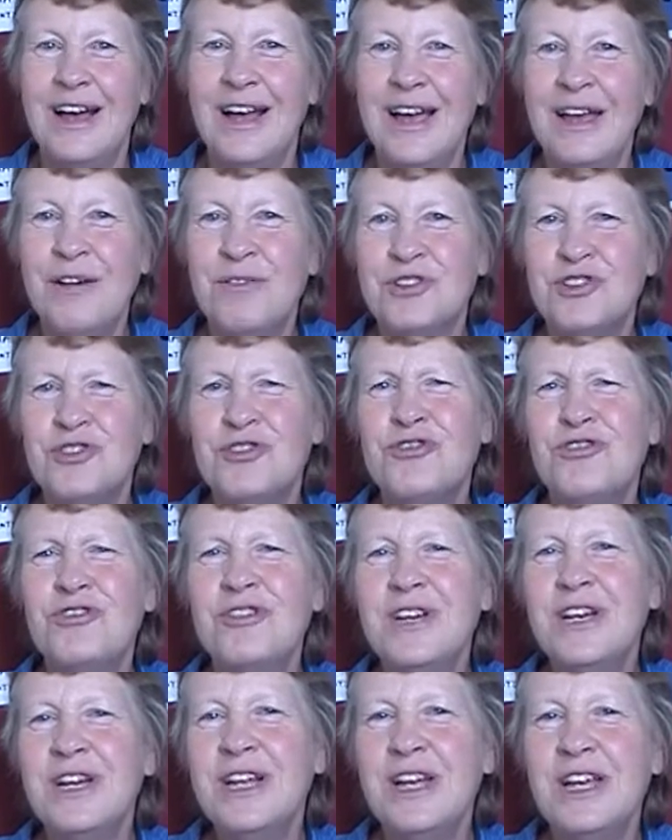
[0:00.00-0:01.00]
It was a
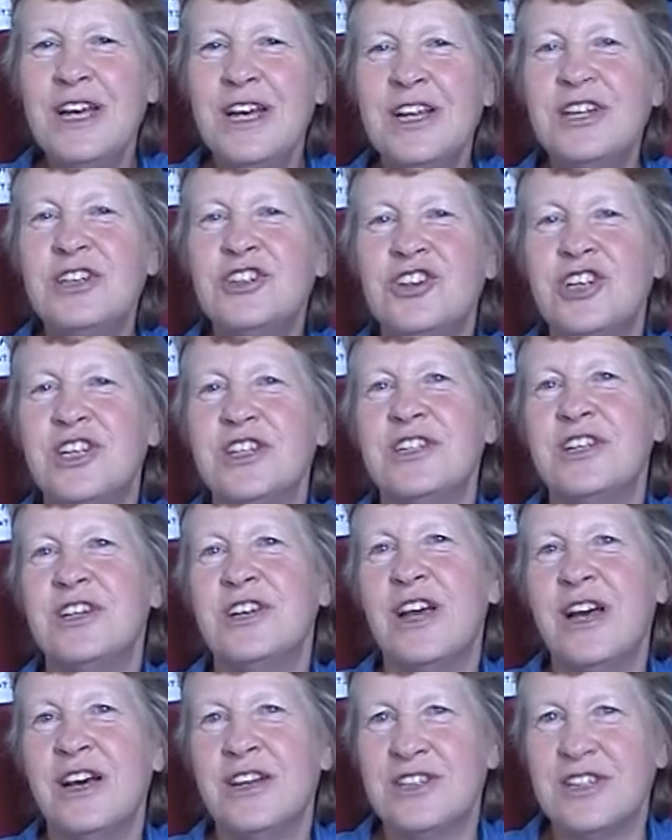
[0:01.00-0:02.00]
really interesting
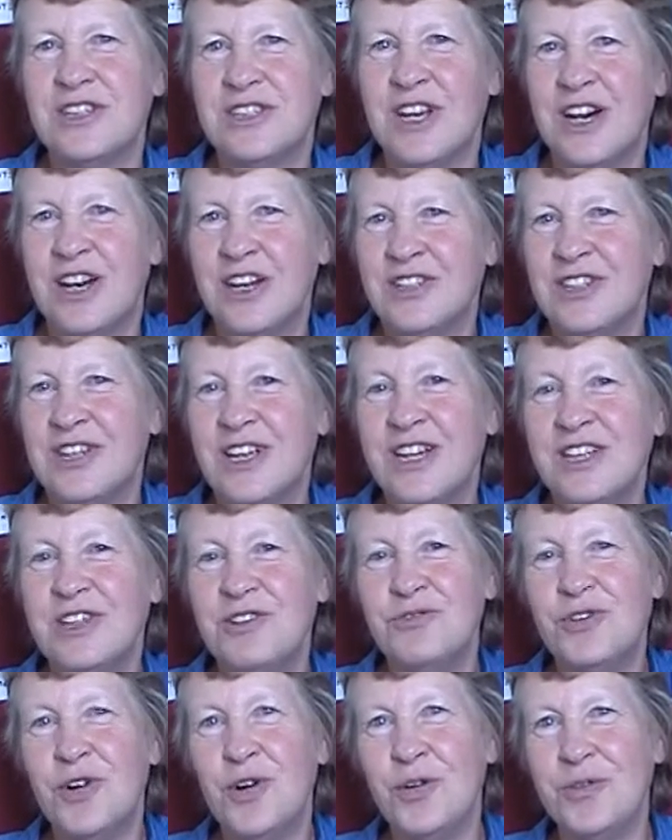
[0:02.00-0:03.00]
exercise to get
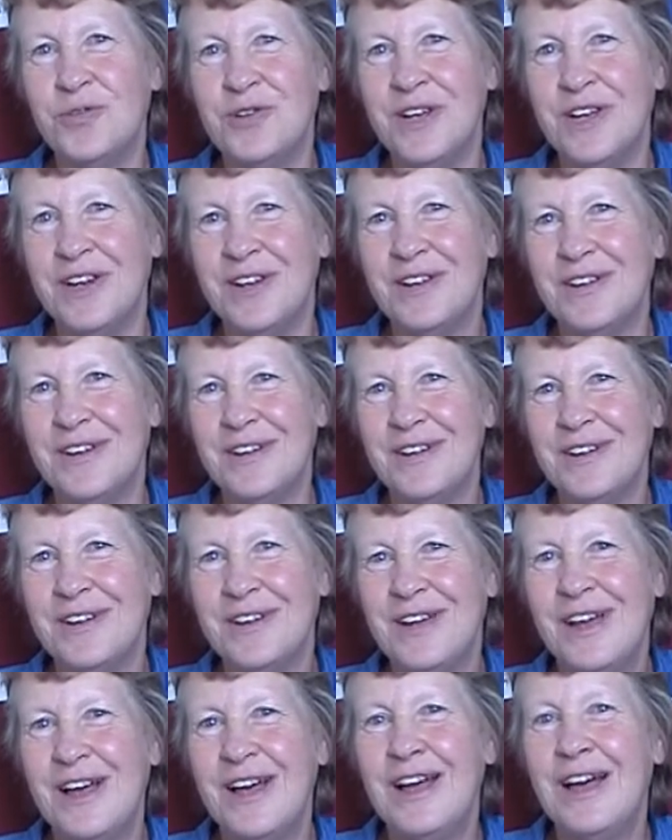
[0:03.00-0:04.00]
involved in
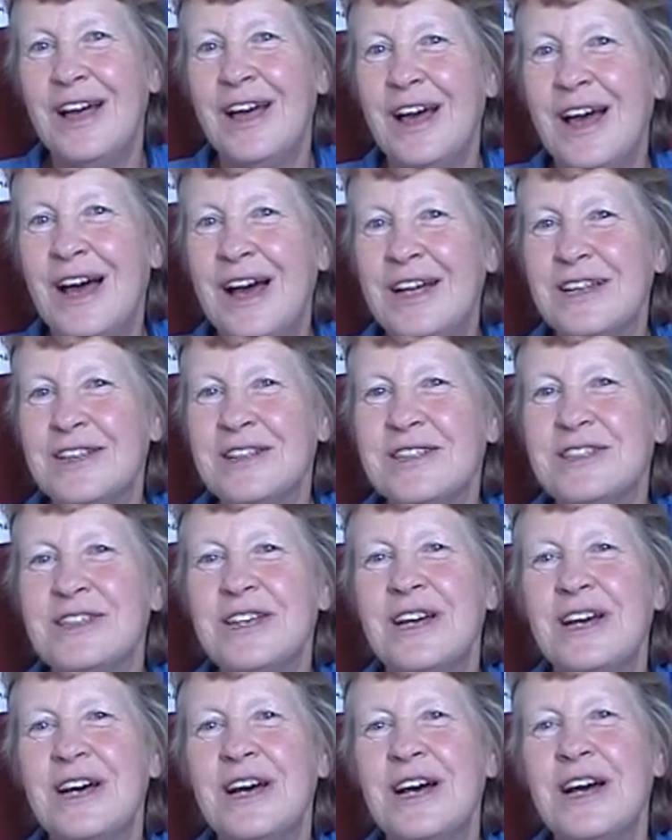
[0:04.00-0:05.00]
and
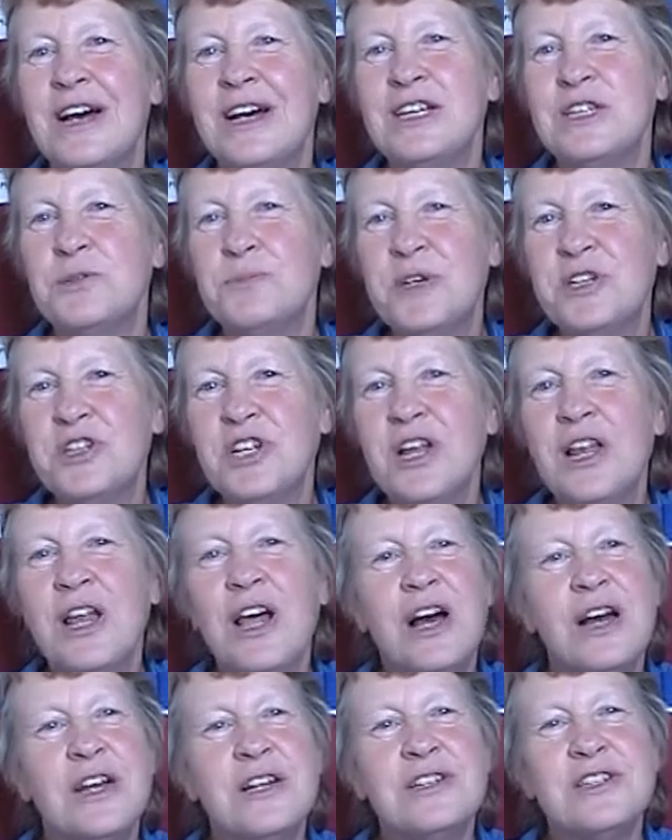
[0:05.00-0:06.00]
I especially
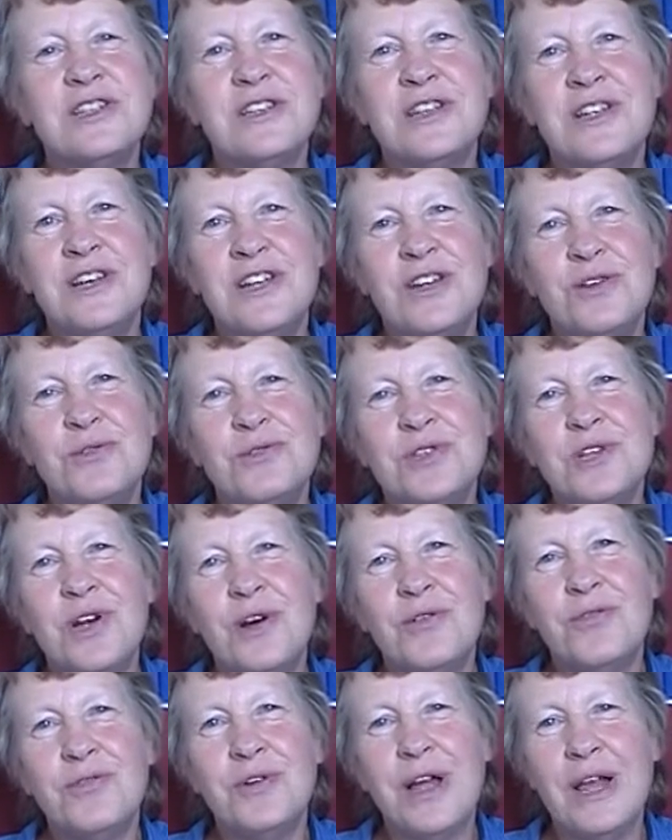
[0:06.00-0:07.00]
liked the use
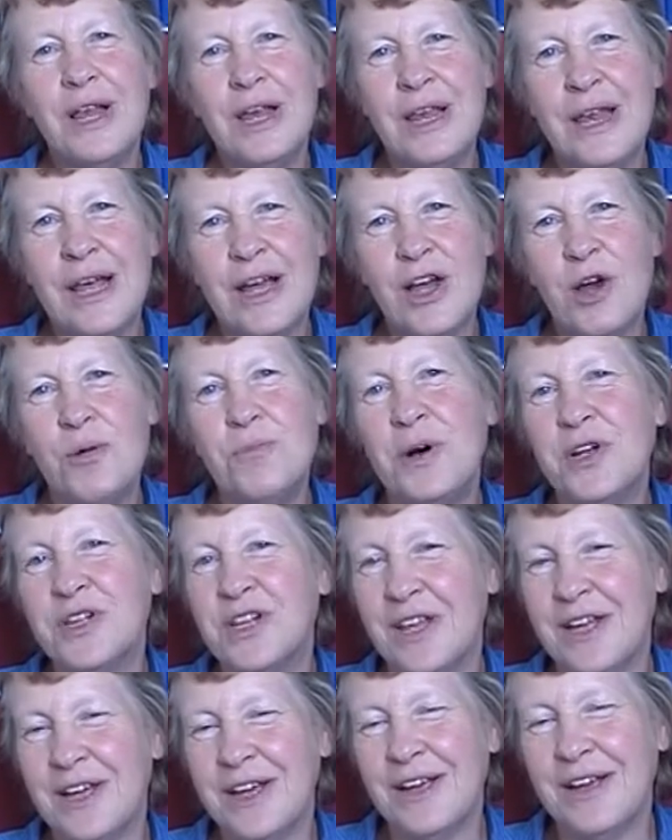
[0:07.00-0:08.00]
of Lego
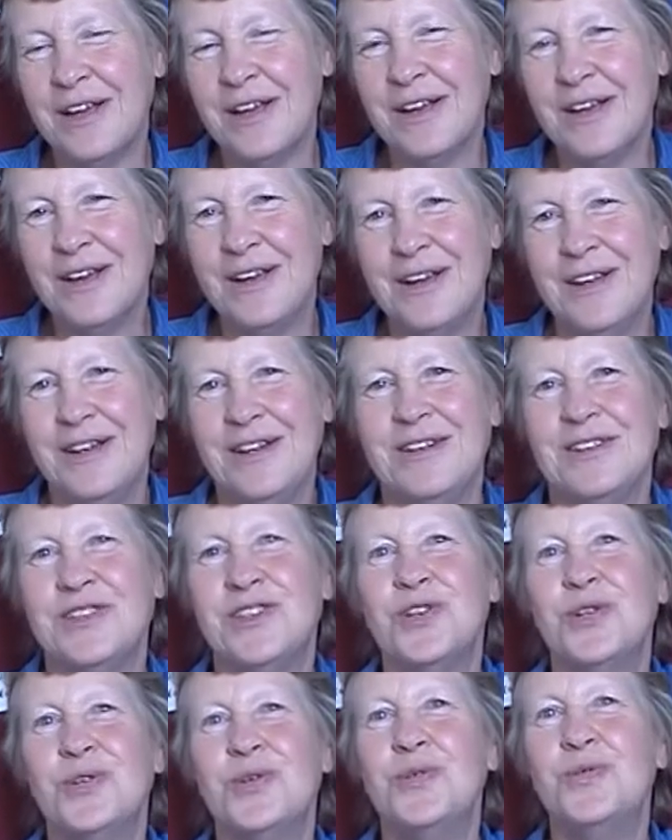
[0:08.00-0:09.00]
modelling
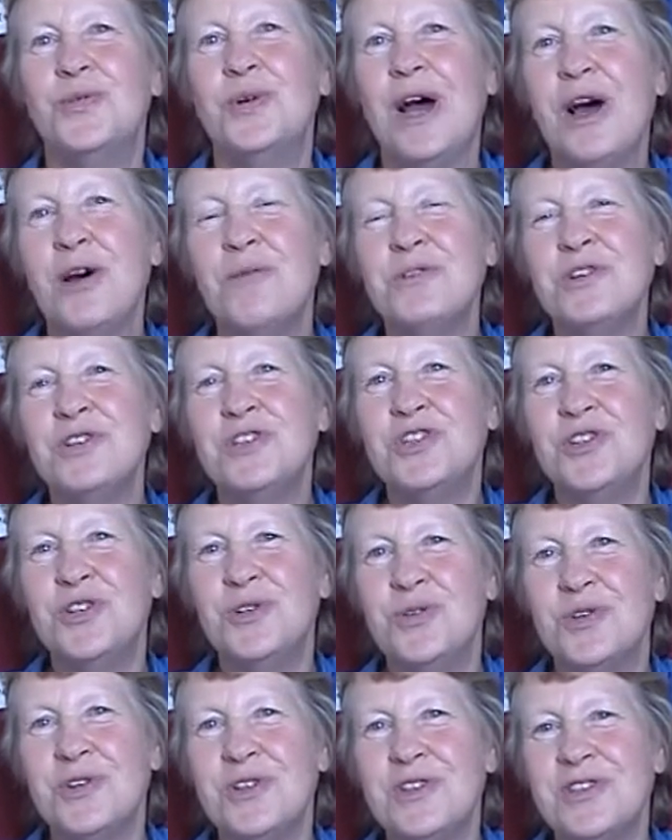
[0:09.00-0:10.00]
to help the
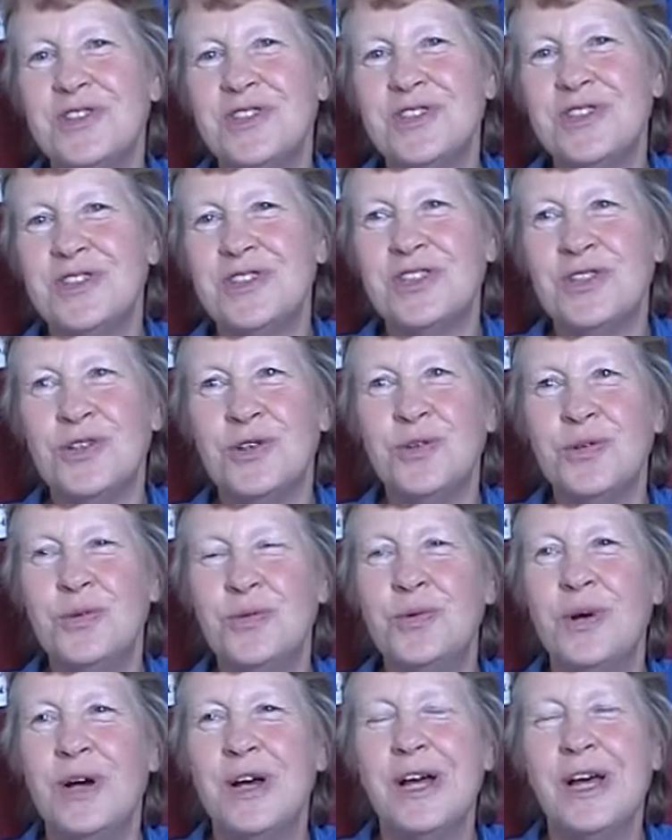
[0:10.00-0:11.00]
students
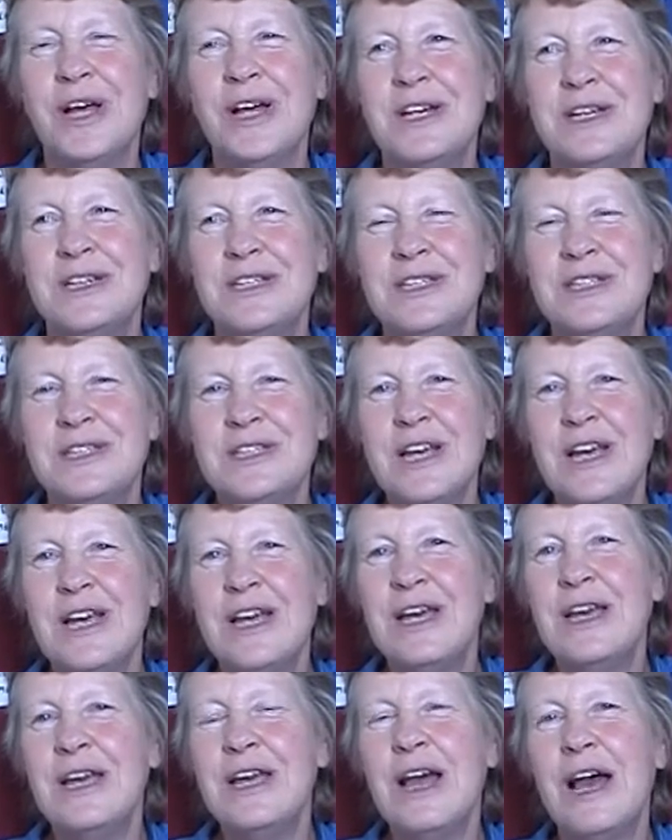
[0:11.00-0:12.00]
to
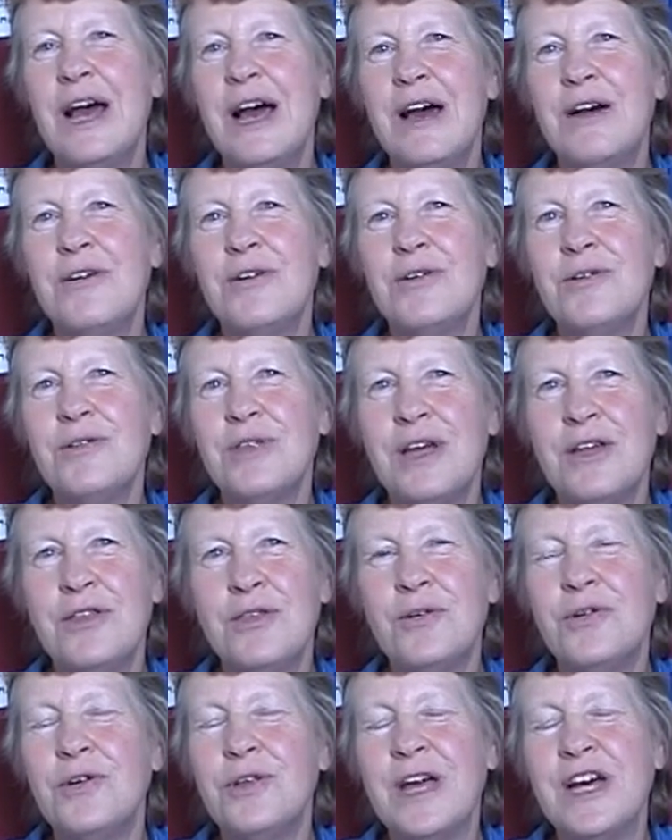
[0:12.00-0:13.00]
say how they
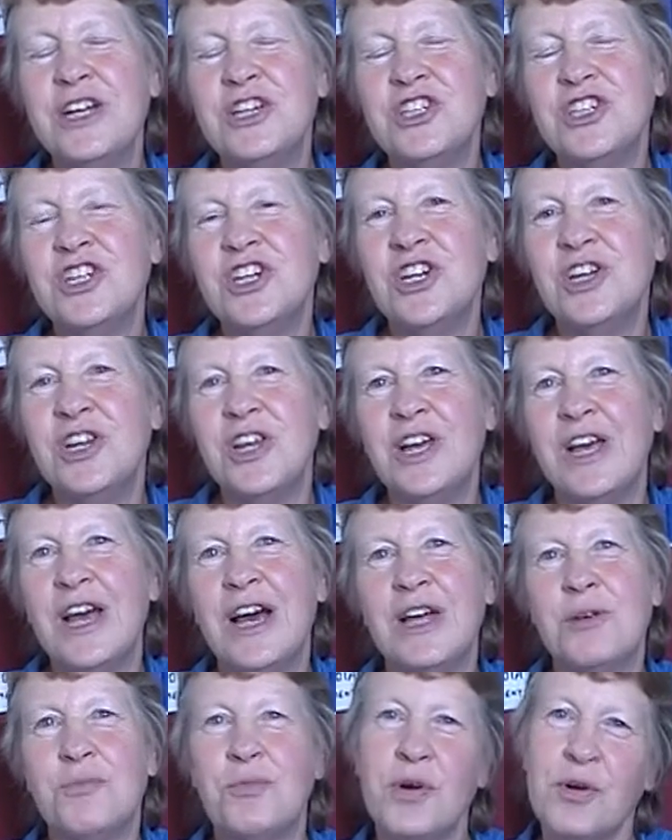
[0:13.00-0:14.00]
thought their journey
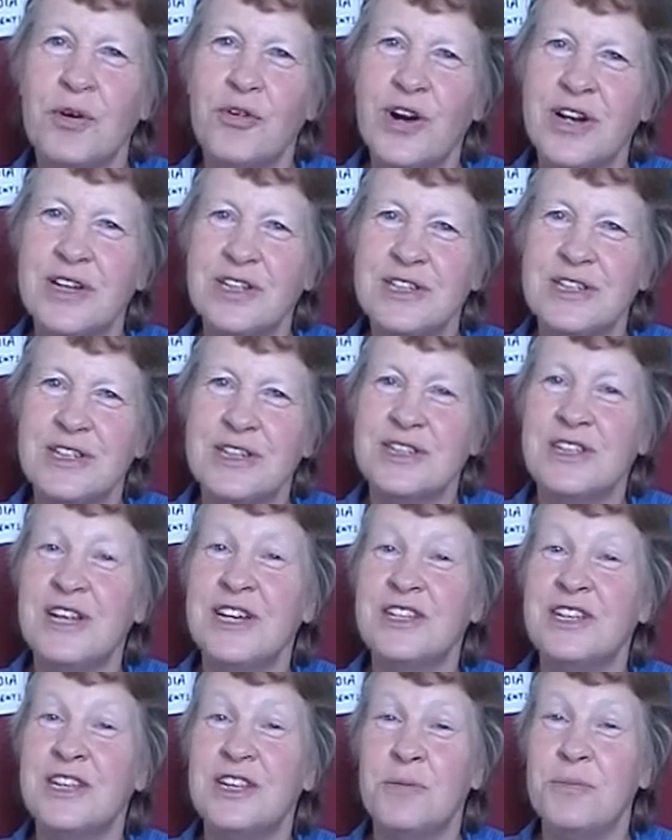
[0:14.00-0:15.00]
had progressed as they
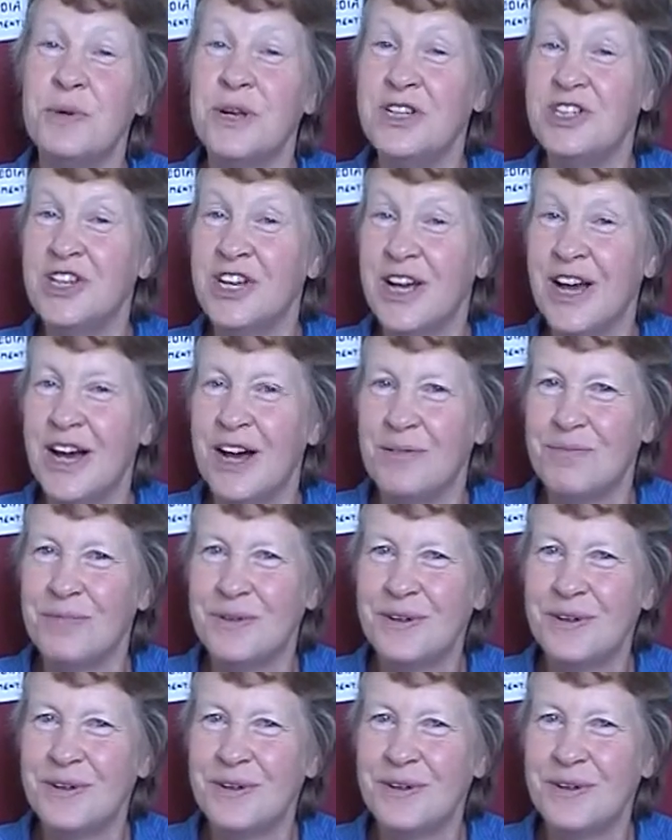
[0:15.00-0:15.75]
did the PG CAP